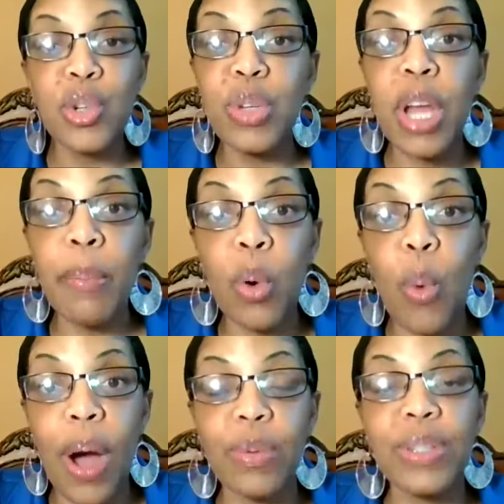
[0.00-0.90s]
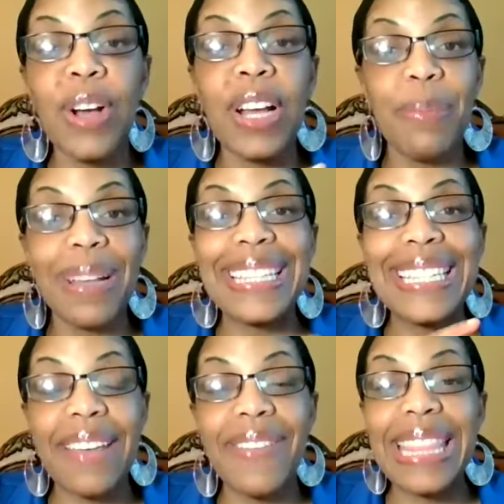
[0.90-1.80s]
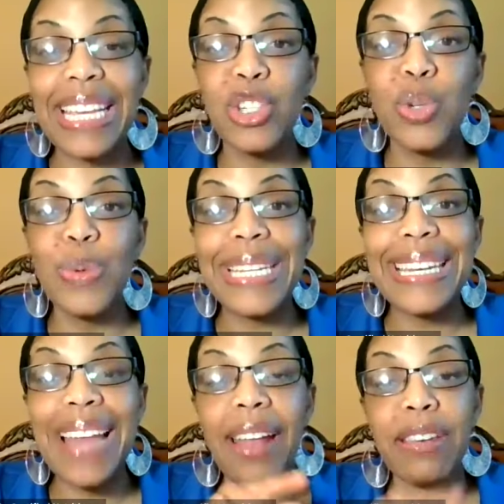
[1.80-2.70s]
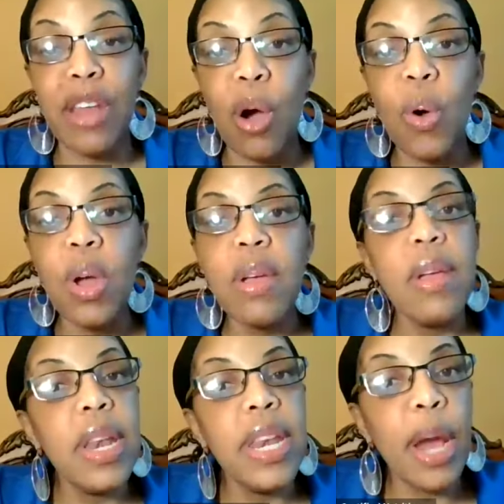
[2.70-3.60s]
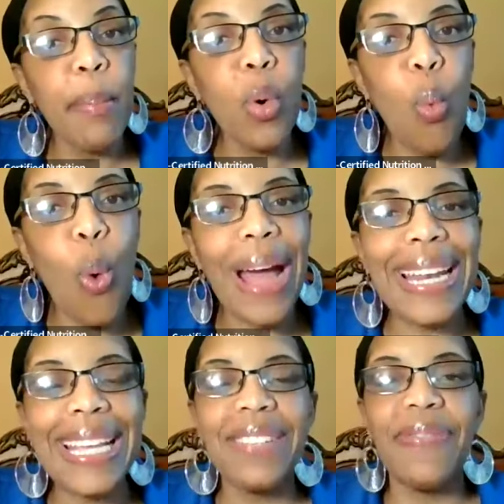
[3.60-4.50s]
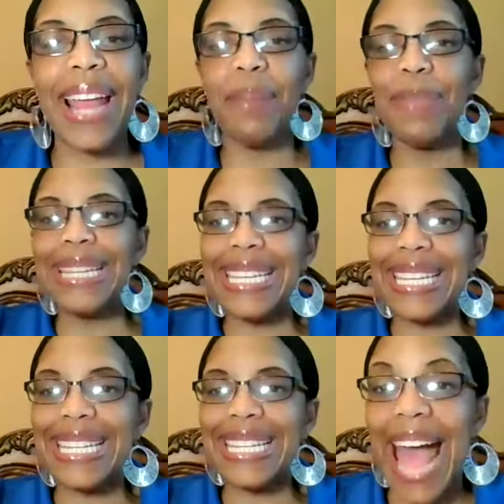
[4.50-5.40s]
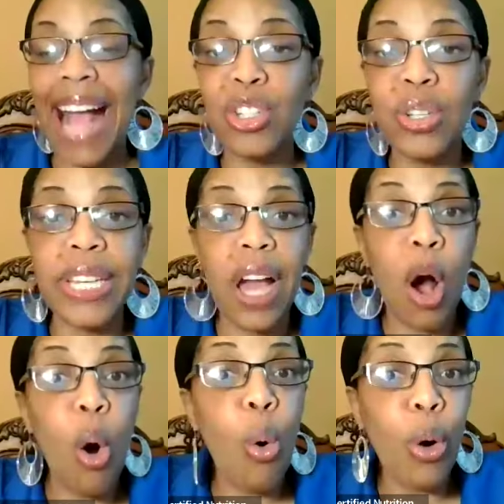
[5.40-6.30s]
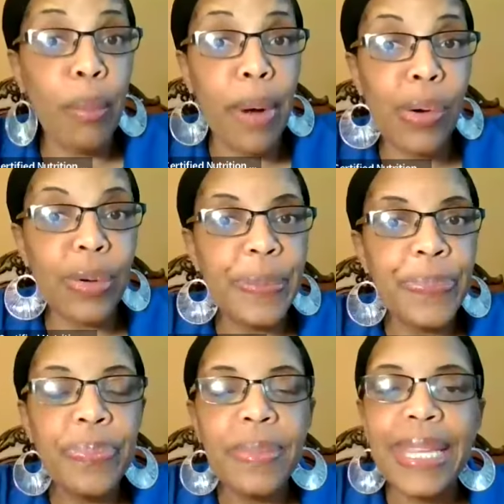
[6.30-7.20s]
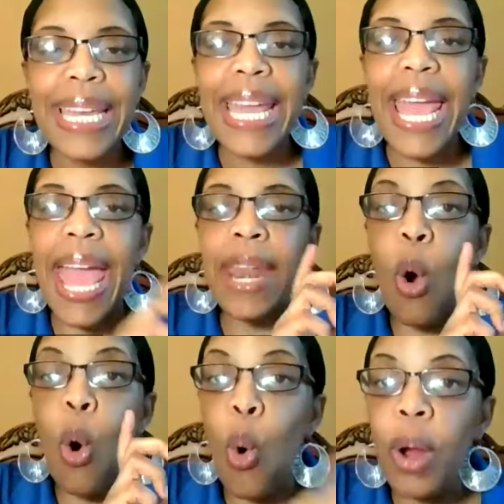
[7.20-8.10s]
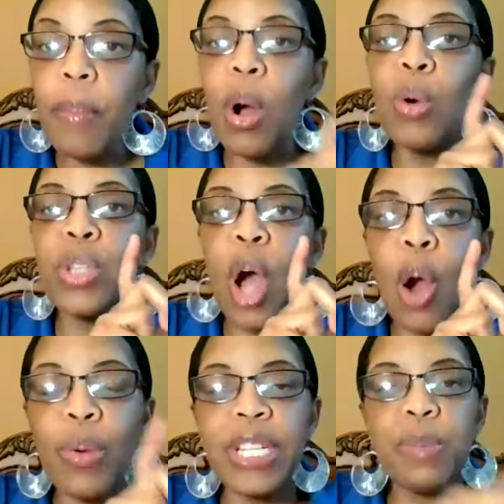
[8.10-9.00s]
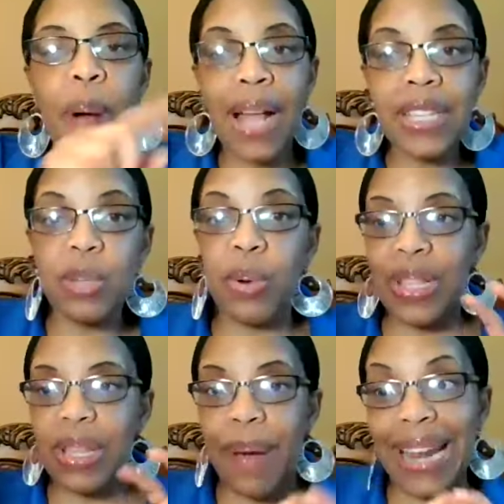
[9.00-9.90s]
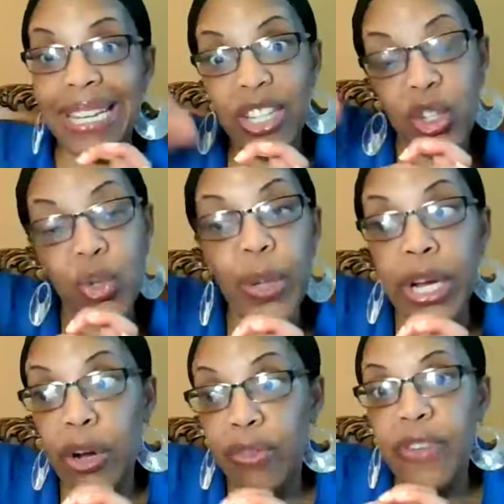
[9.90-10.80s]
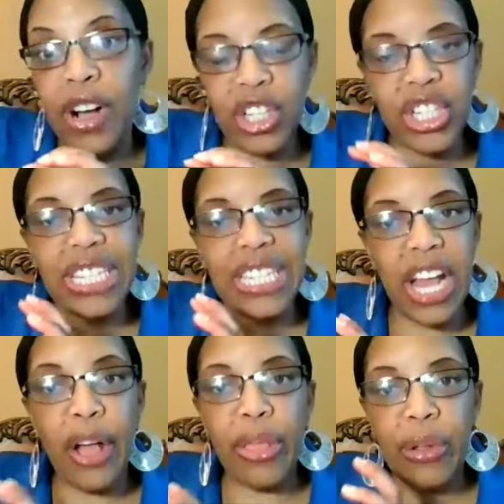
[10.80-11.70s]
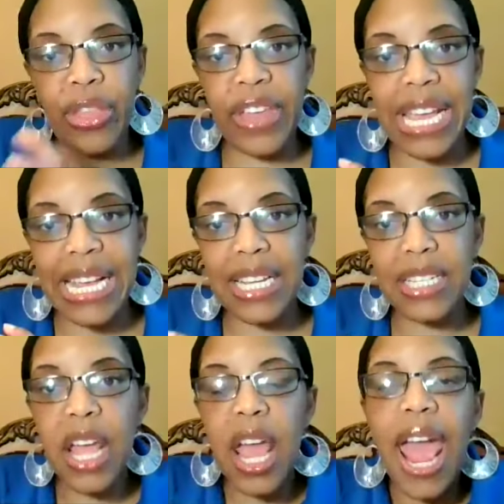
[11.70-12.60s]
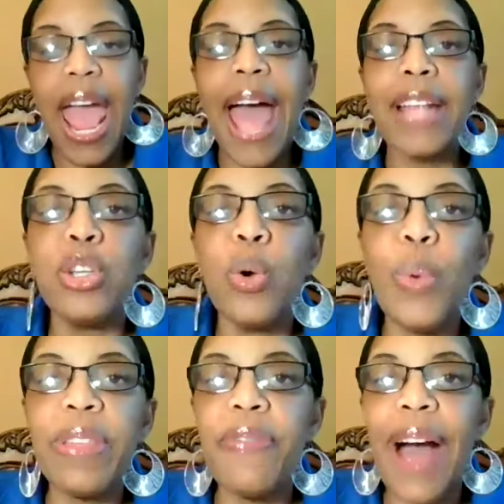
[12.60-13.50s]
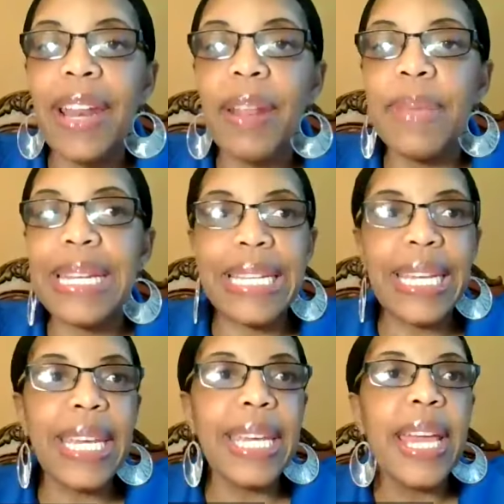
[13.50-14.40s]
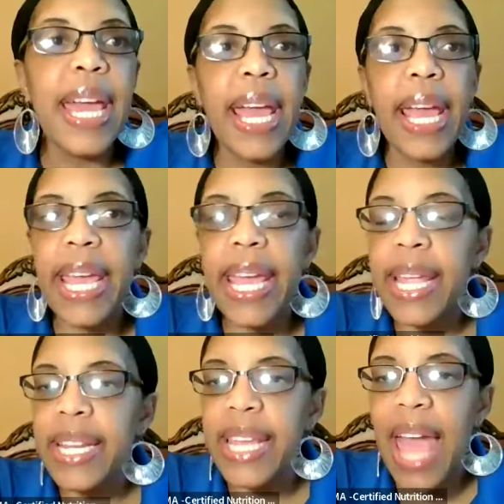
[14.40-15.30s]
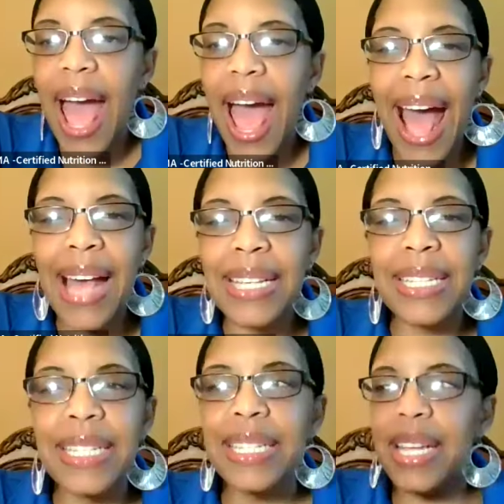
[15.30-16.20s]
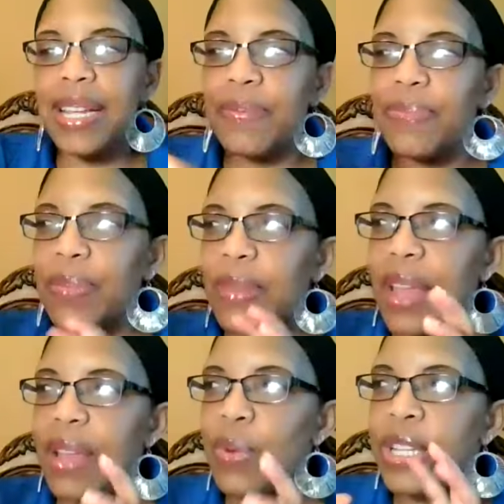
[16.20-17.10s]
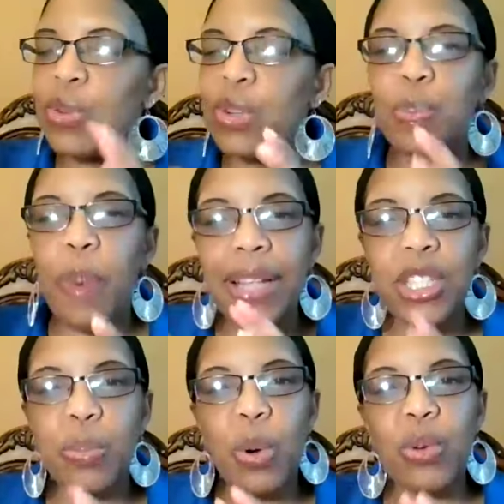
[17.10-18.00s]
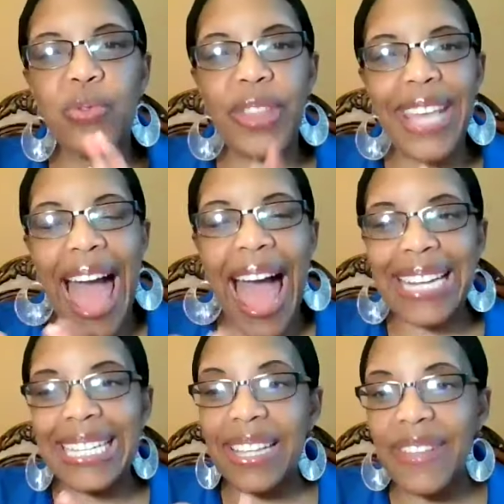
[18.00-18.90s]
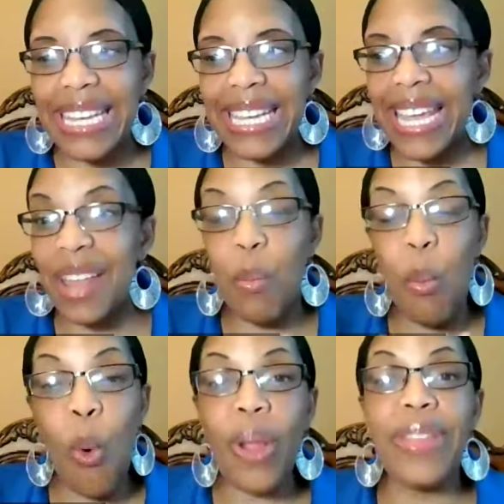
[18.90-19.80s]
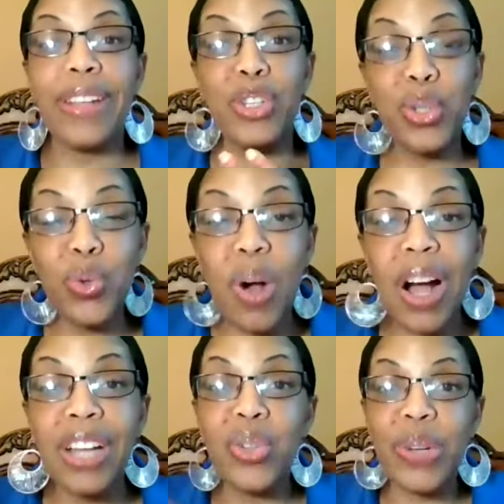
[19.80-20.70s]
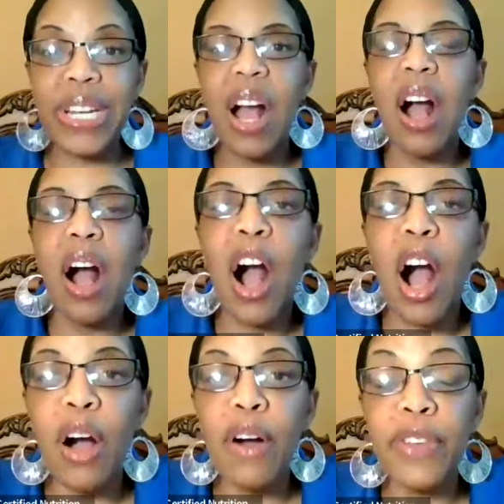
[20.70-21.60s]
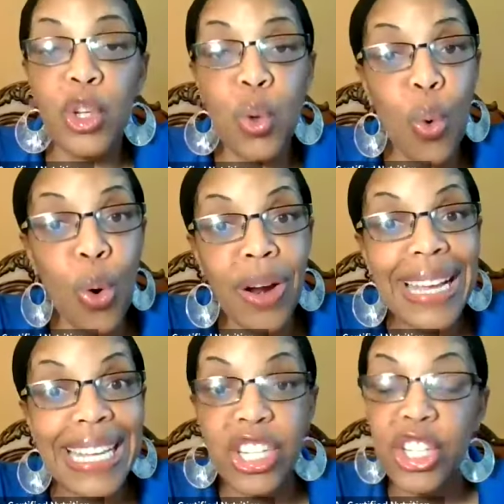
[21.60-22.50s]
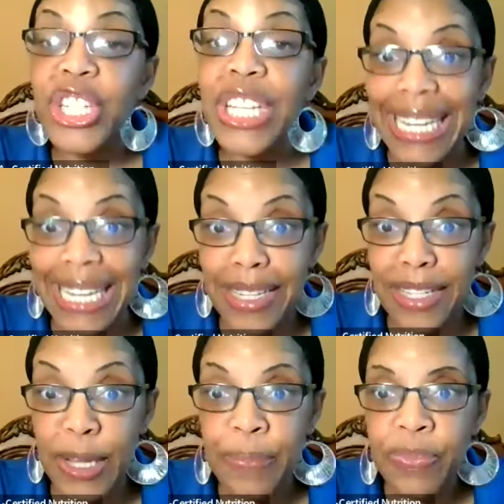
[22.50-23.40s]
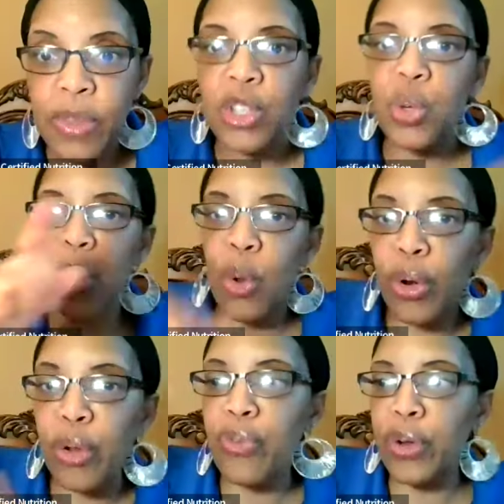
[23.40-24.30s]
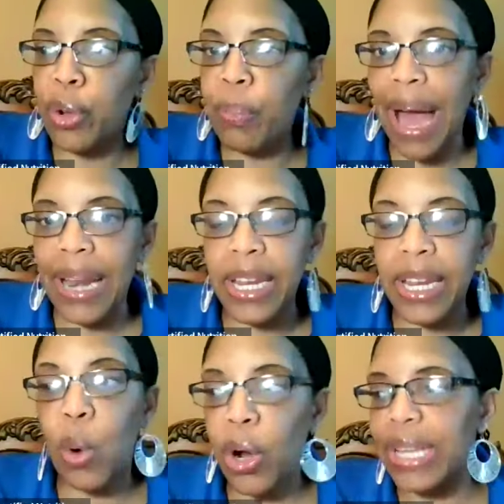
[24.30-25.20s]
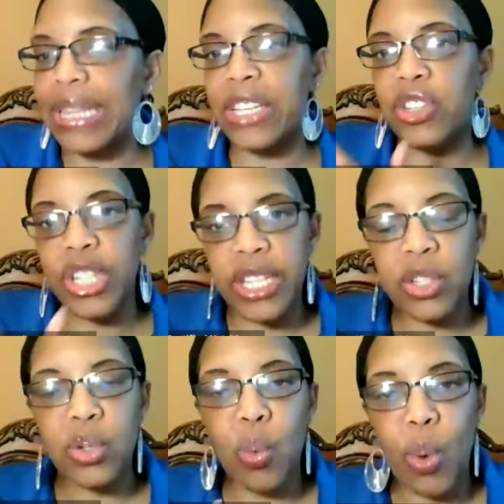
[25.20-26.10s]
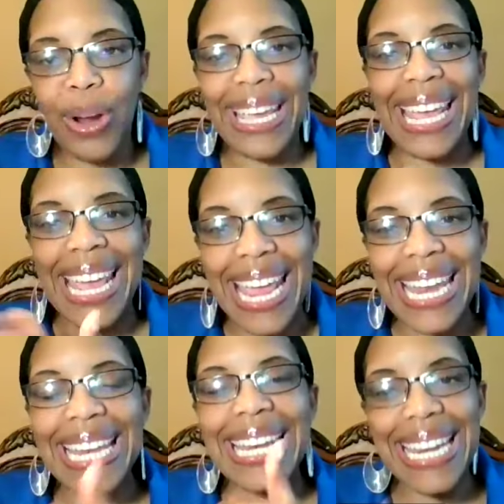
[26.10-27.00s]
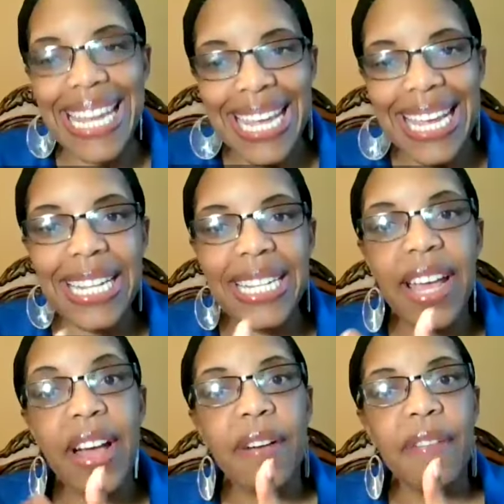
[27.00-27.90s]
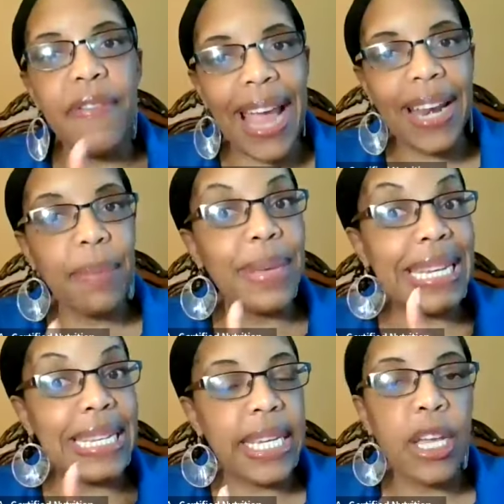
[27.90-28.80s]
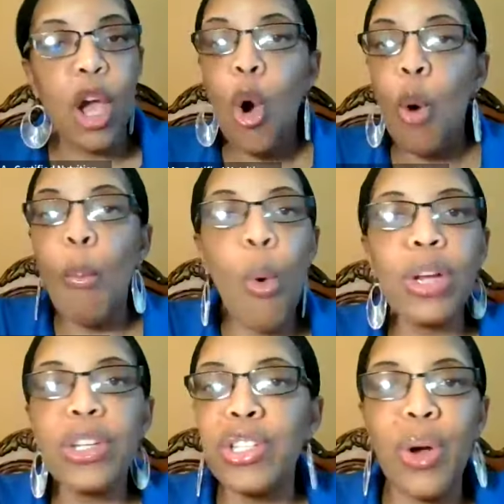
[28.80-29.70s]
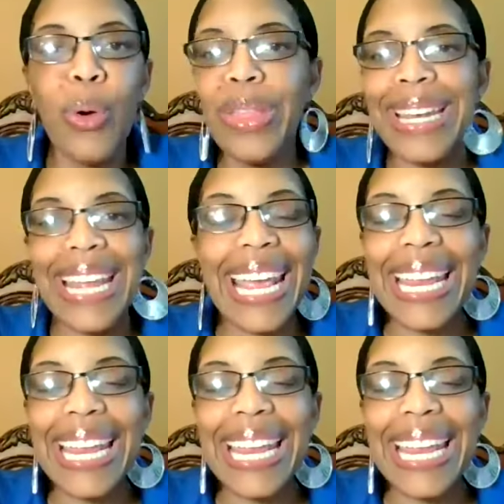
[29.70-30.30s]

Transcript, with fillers: So, number one, talking about the seven things you did not know. Number one is vitamin D is actually a hormone. And hormones are responsible in the body to trigger functions and other things. And so with vitamin D, it has is responsible for the activity in more than 200 of your genes. So, in order for your body to work and these genes to work, it needs vitamin D more so than